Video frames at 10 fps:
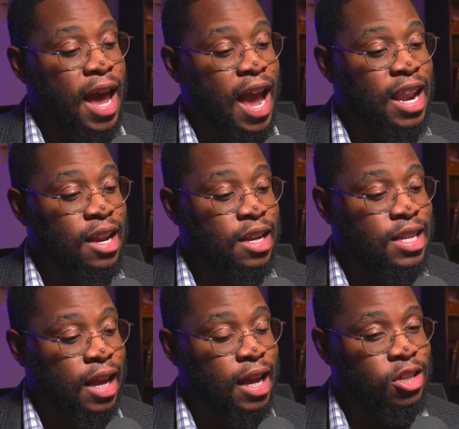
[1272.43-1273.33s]
And in a
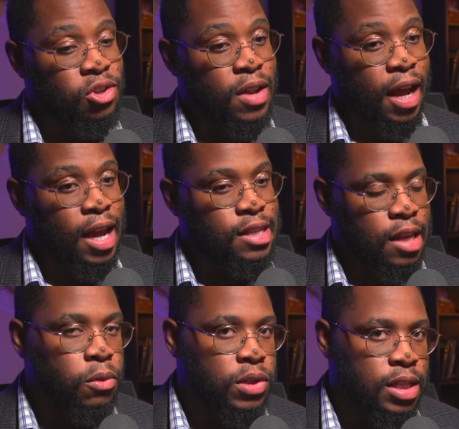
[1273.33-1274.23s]
decade, 2 decades,
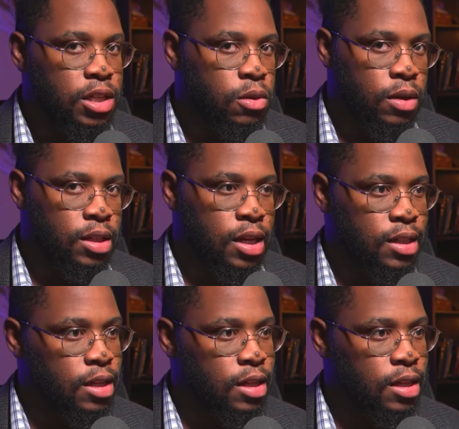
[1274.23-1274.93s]
they will cease to exist.